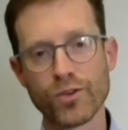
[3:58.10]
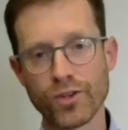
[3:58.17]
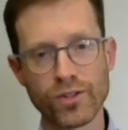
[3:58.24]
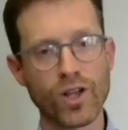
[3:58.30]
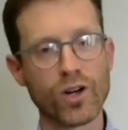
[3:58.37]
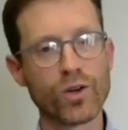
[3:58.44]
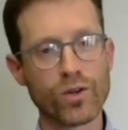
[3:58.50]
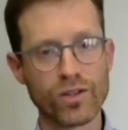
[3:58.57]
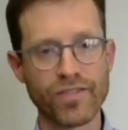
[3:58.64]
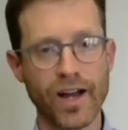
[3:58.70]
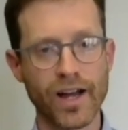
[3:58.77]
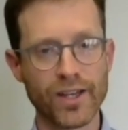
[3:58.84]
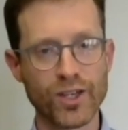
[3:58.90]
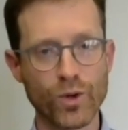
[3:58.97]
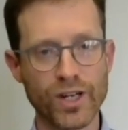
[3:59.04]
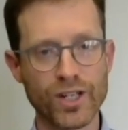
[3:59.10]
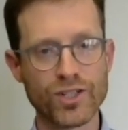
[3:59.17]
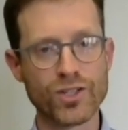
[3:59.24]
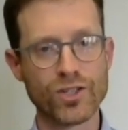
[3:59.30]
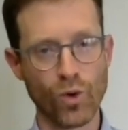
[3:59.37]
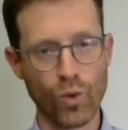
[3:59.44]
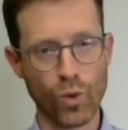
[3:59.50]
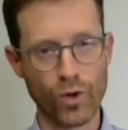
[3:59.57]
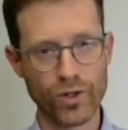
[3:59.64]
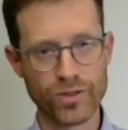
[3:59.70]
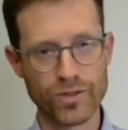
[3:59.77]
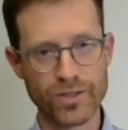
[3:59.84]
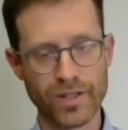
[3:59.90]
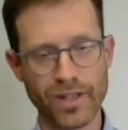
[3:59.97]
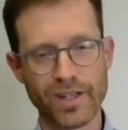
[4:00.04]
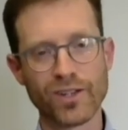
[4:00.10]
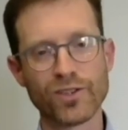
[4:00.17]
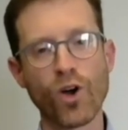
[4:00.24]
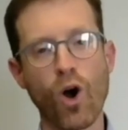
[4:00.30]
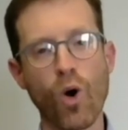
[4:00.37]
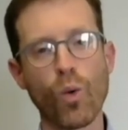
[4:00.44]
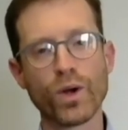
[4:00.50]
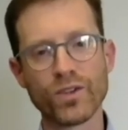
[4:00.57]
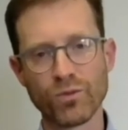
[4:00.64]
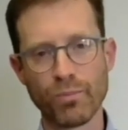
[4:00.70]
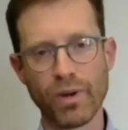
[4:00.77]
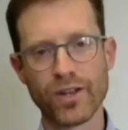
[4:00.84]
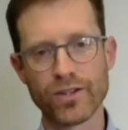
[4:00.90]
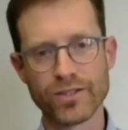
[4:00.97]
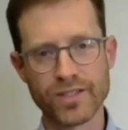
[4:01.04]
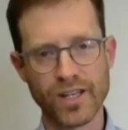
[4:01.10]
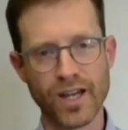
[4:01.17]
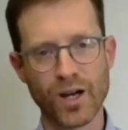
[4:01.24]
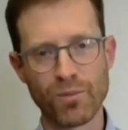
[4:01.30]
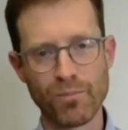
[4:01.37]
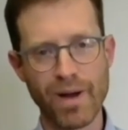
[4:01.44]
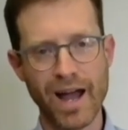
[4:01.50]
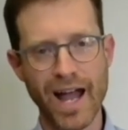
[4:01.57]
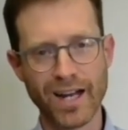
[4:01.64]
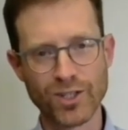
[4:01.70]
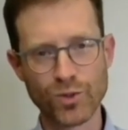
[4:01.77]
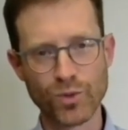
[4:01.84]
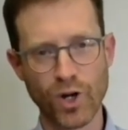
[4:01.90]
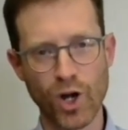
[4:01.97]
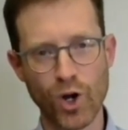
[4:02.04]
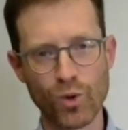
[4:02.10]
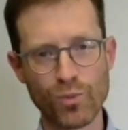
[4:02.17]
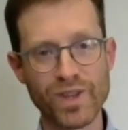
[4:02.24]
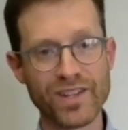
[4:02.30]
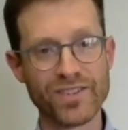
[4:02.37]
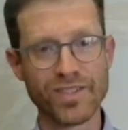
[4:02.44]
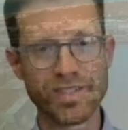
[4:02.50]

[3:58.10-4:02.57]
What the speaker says: your local evacuation orders. It's always better to come back to a home that's